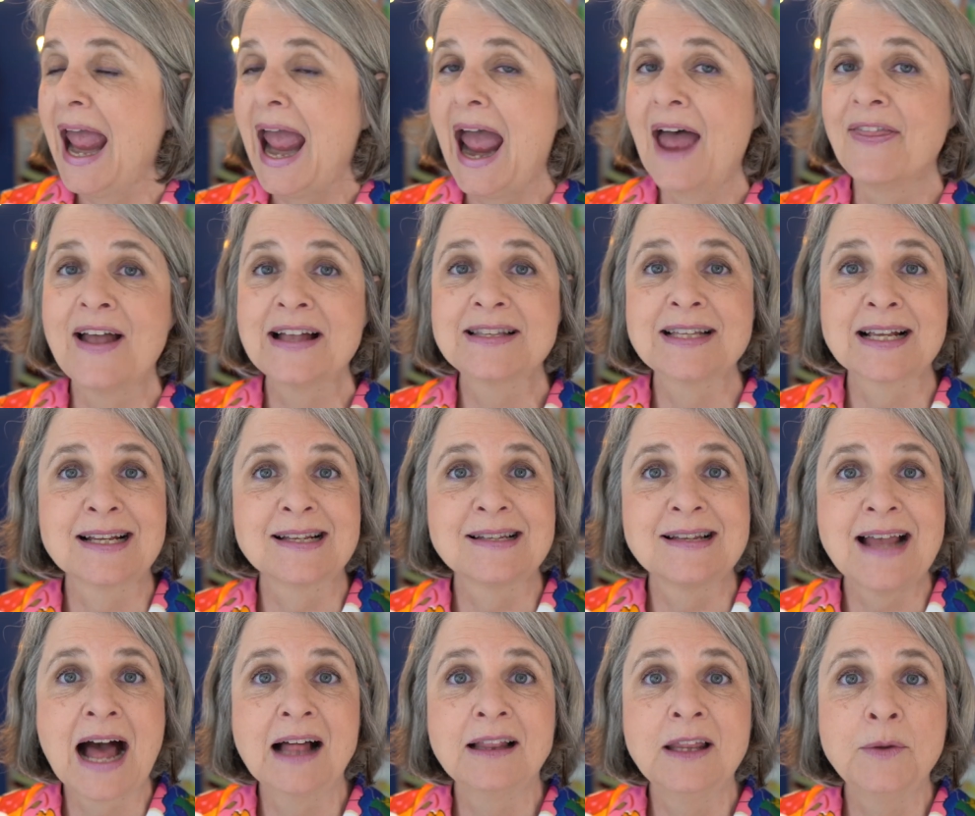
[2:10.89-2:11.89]
And that's
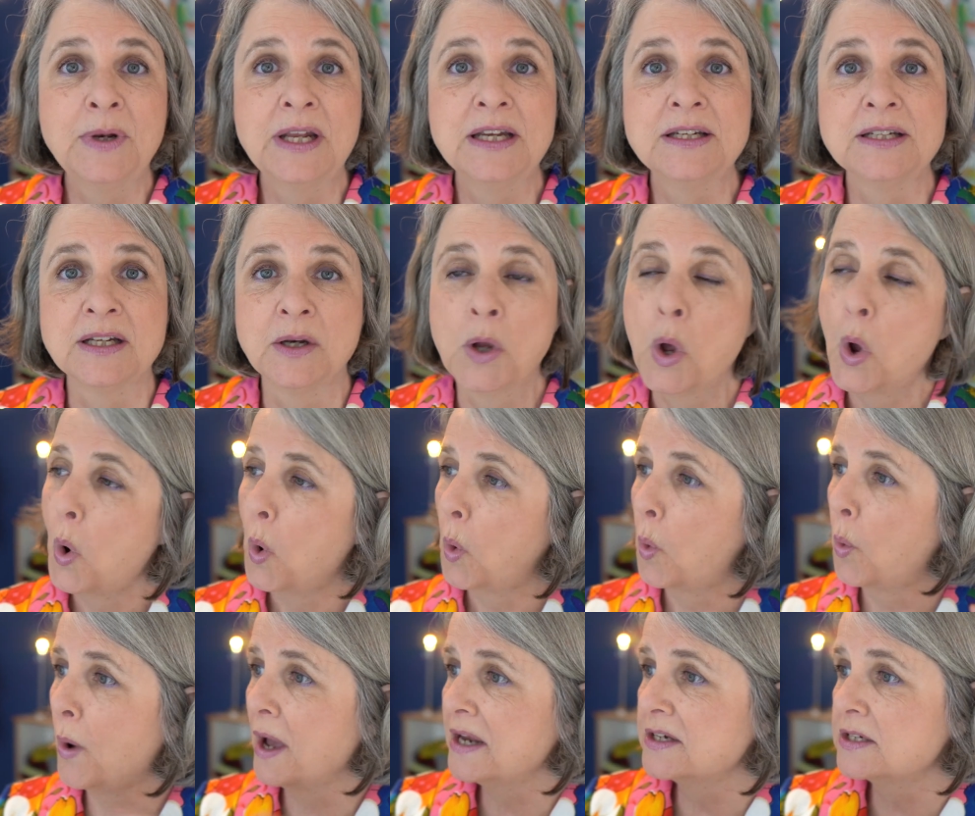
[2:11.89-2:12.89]
exactly what he did.
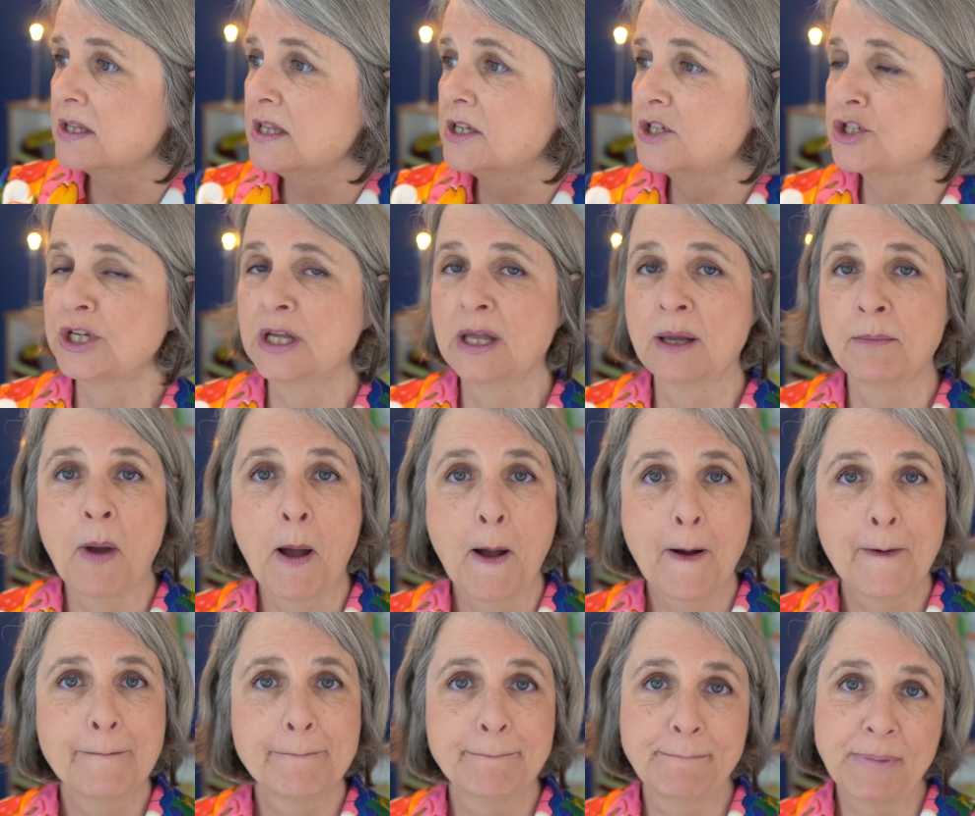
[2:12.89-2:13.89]
Went to the gym,
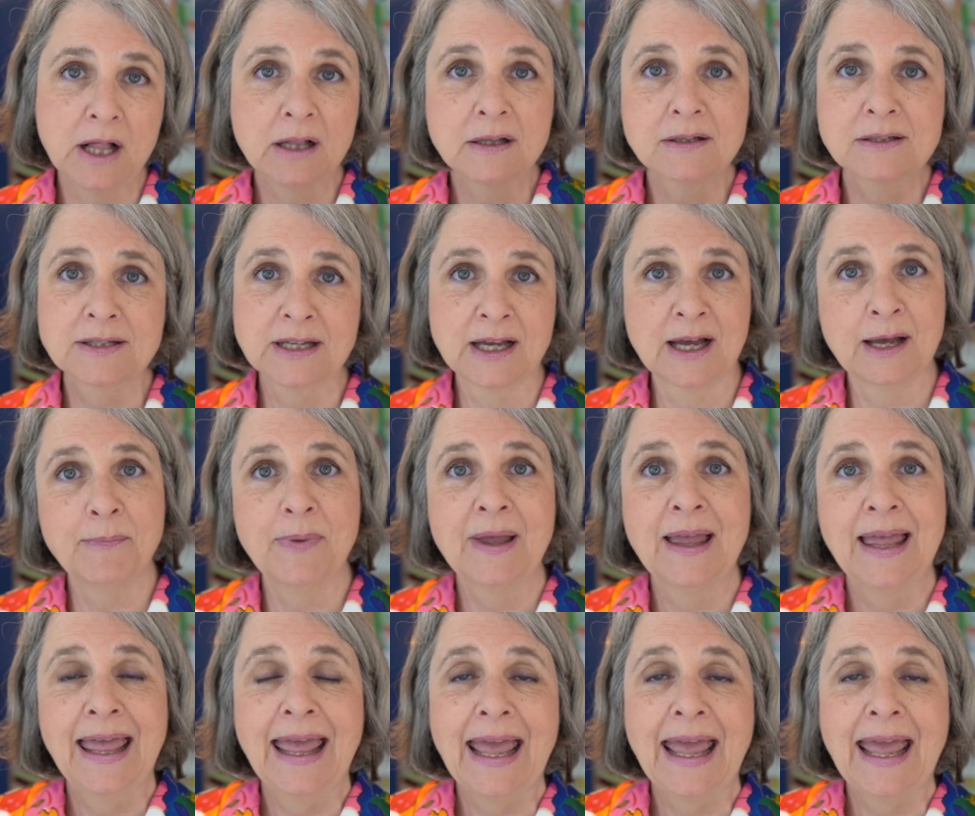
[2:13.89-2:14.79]
bulked up,